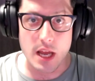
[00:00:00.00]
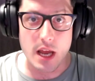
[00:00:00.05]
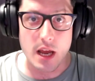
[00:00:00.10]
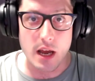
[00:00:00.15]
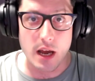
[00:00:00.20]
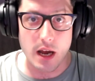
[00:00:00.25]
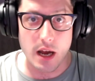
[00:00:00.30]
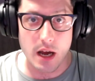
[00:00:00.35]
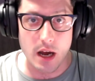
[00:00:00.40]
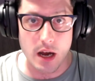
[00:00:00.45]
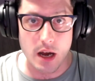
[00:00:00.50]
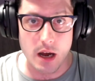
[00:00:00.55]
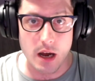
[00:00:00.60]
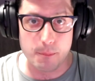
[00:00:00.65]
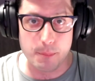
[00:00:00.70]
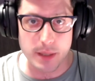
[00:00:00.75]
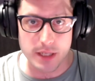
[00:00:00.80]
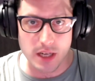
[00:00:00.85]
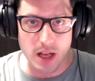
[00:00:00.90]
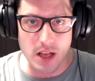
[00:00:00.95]
Uh,
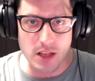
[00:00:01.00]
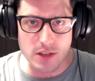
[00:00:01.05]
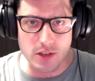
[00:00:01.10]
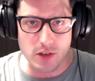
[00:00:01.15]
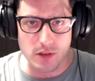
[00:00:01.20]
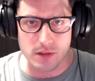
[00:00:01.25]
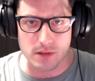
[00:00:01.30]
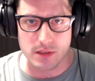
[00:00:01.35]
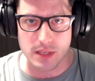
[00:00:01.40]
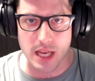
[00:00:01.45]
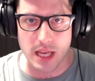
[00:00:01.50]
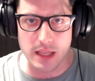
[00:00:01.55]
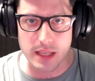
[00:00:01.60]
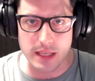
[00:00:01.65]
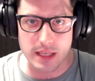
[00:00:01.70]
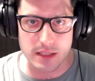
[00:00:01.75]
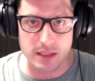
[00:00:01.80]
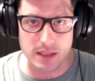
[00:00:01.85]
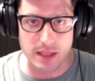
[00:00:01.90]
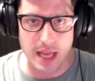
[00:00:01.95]
but also they're
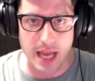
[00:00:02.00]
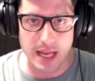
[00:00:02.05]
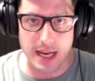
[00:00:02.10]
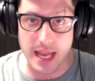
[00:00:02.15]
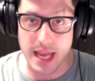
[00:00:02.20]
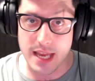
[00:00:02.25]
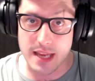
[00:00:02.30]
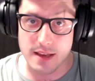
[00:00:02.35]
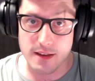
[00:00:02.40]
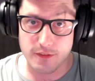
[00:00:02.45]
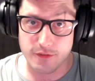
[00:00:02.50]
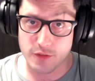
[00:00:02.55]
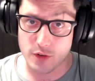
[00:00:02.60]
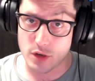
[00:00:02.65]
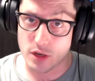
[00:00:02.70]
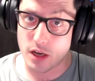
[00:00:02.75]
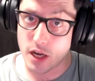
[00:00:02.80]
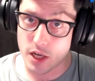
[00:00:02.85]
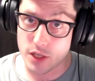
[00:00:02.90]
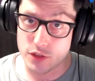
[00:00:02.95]
telling us that, hey, for
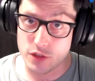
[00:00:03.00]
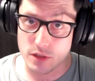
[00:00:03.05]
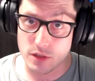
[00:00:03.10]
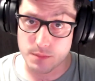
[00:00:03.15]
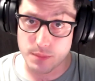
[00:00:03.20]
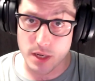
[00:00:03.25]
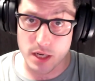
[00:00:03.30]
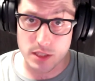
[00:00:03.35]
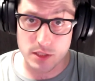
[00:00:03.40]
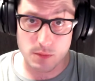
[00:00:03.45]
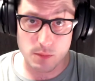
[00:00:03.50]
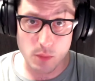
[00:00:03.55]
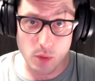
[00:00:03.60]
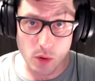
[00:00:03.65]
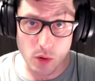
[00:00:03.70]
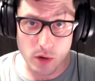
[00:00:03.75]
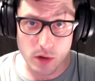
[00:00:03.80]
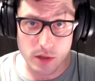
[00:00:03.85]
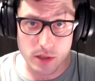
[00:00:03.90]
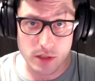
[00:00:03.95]
a hundred bucks
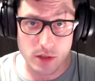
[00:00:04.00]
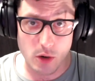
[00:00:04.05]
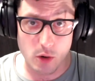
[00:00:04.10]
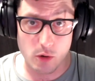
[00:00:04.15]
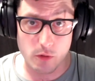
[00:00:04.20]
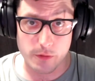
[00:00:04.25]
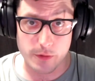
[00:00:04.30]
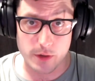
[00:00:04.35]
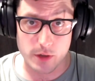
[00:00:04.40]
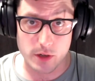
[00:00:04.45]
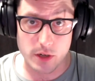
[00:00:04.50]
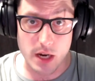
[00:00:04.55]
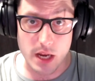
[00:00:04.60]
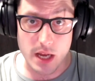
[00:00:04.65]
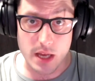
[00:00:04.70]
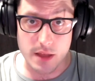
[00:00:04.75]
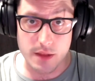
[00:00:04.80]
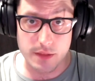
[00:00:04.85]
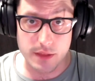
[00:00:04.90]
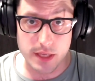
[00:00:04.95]
more over
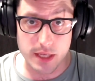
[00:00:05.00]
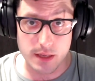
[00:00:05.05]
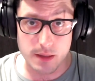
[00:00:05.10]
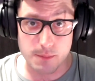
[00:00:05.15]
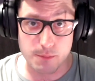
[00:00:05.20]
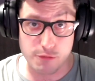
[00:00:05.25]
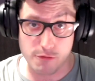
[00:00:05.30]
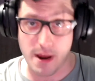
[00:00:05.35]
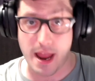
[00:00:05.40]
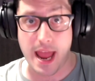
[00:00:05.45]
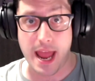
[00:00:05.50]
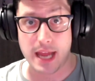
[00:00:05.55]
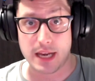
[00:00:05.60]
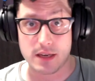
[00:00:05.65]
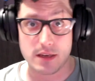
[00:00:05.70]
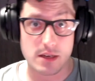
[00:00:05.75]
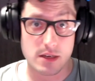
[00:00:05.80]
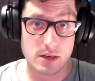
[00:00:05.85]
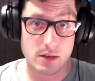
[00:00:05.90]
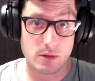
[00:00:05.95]
the
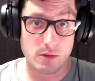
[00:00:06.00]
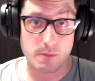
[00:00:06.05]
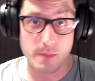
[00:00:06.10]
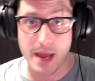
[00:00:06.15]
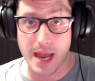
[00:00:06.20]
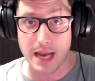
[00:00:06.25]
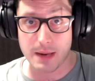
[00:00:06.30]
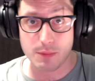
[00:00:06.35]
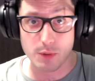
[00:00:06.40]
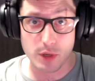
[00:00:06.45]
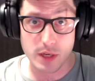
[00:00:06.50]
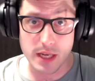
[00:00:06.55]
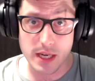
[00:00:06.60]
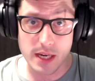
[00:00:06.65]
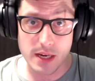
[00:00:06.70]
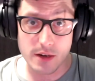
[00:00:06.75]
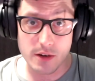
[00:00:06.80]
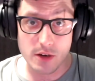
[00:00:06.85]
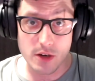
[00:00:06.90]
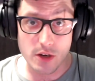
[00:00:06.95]
brand new MacBook
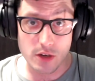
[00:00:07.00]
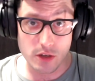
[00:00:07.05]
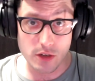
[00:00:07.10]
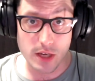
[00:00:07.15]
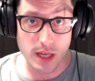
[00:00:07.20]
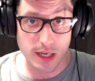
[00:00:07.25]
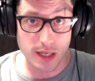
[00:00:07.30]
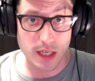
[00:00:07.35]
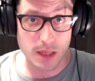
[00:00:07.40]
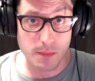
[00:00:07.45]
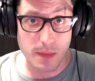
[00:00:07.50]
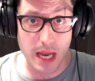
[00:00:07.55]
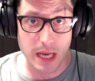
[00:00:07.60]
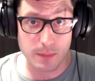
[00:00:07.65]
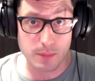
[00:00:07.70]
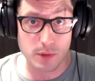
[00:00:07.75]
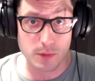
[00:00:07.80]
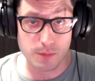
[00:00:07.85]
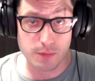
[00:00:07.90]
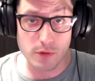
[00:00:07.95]
Air, you're getting a
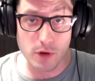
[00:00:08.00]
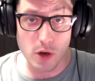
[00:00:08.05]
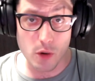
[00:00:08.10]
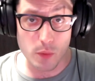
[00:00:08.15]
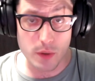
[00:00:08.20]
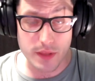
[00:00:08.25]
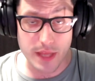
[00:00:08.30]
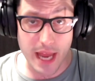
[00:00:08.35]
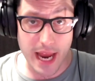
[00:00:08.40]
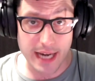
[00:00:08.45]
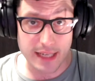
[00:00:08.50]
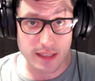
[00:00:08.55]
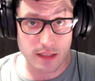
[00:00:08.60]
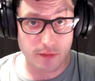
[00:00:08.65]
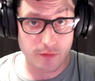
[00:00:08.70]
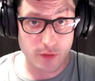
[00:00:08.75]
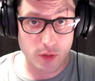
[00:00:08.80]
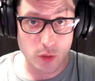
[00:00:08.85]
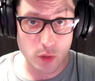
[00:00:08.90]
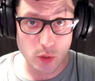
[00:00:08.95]
MacBook Pro with
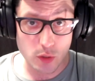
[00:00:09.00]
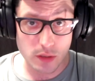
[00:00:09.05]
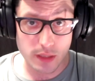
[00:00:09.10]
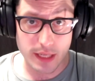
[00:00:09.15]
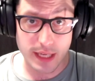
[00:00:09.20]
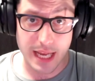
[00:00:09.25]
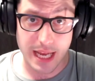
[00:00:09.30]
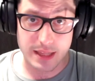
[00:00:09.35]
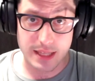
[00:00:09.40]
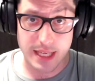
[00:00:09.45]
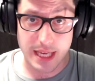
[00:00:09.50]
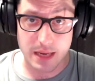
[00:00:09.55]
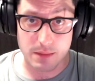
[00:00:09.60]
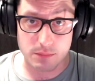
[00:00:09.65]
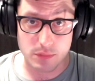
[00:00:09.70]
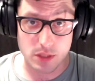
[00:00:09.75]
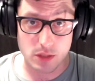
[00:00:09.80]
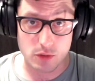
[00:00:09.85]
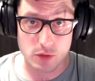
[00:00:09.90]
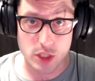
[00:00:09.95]
active cooling and the
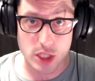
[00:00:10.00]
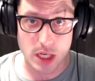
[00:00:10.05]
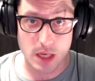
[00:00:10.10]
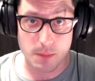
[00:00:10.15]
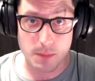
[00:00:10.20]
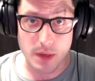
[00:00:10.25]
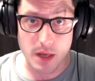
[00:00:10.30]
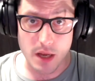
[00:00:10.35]
M2 chip.